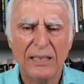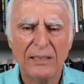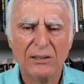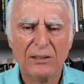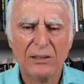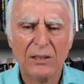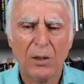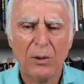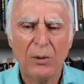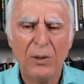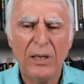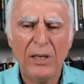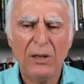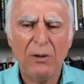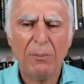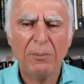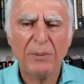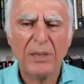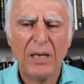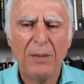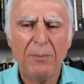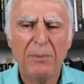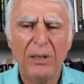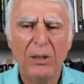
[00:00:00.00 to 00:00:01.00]
So, here I'm
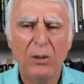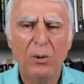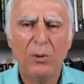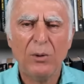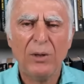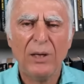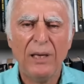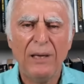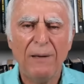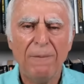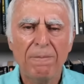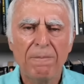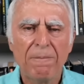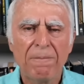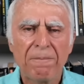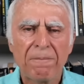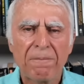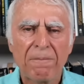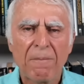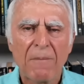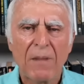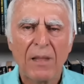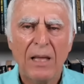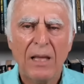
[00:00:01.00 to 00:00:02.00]
going to be looking
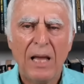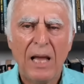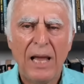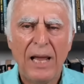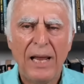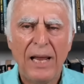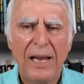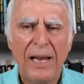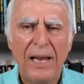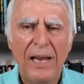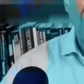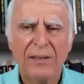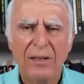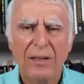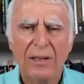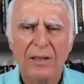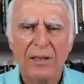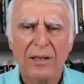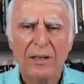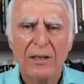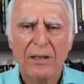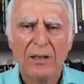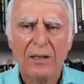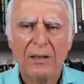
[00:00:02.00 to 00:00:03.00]
at
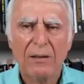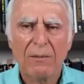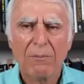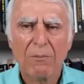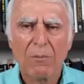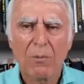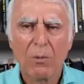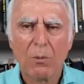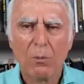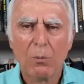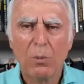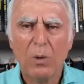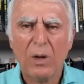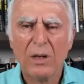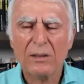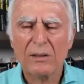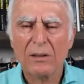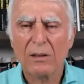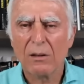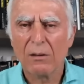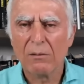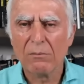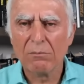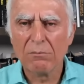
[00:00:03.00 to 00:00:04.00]

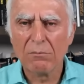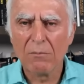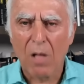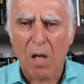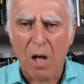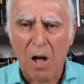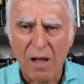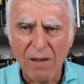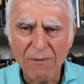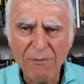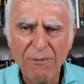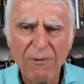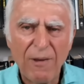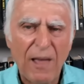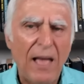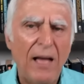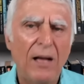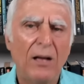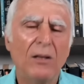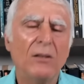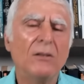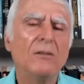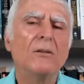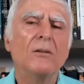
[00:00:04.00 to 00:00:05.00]
what I
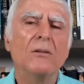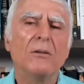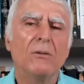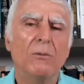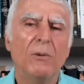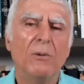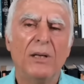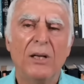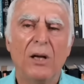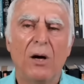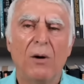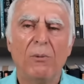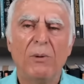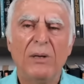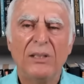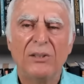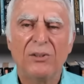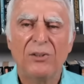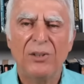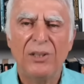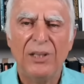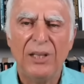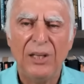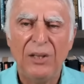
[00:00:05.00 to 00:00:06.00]
found when I
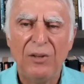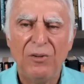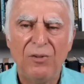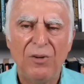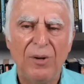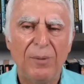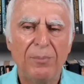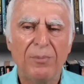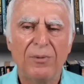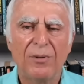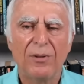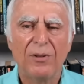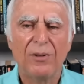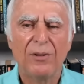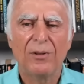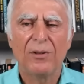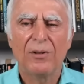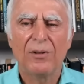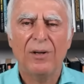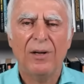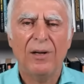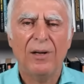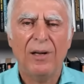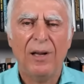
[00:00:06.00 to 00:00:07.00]
went to Egypt
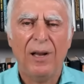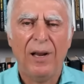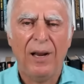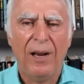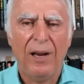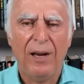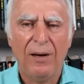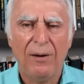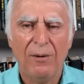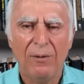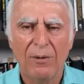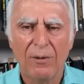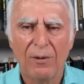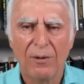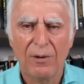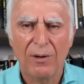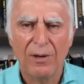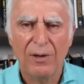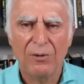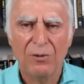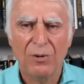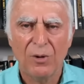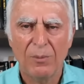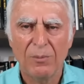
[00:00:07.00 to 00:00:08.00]
and
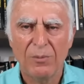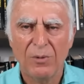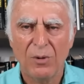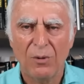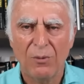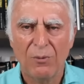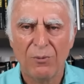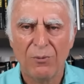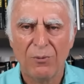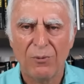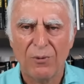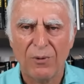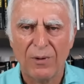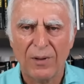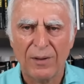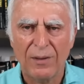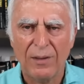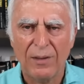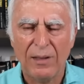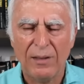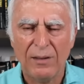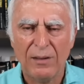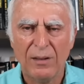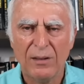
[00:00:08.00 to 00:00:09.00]
in terms of
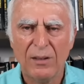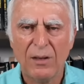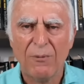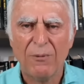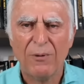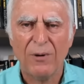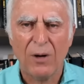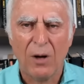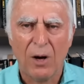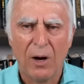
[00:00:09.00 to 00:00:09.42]
the, the different